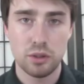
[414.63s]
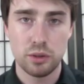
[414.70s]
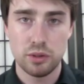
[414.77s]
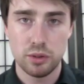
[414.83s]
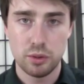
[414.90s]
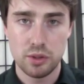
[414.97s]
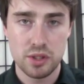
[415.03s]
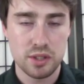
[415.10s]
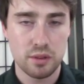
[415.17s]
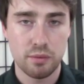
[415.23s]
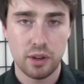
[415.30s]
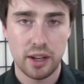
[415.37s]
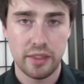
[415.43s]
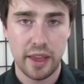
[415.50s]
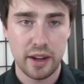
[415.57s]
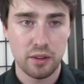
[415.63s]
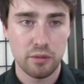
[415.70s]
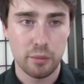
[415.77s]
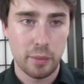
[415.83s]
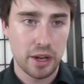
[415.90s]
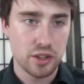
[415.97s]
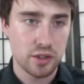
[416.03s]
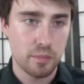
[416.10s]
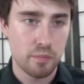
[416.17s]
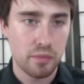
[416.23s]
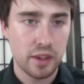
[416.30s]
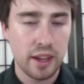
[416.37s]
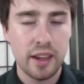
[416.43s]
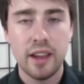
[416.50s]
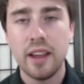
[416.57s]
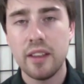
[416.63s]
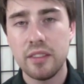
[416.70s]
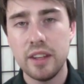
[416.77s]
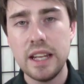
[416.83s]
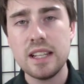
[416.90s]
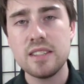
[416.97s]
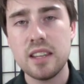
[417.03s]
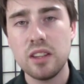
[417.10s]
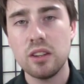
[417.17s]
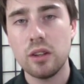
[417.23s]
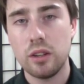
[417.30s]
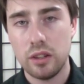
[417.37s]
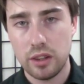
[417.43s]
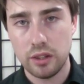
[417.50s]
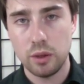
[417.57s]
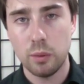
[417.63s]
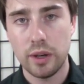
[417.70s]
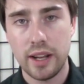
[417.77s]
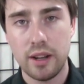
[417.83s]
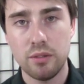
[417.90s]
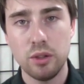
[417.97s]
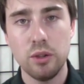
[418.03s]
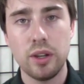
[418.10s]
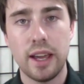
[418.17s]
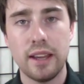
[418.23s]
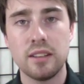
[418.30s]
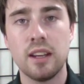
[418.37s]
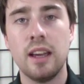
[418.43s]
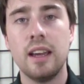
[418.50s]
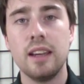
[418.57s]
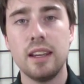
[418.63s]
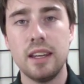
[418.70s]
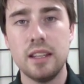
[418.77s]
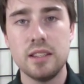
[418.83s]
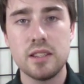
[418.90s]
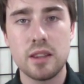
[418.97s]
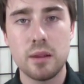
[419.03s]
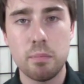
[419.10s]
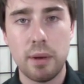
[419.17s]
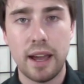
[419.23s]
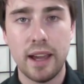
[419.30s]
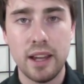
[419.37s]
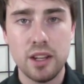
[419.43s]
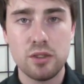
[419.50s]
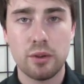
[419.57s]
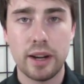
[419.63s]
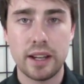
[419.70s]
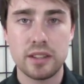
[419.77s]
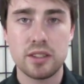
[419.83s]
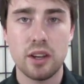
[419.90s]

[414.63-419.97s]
or two just to find that information. The next thing that you want to have a look at is the page ranks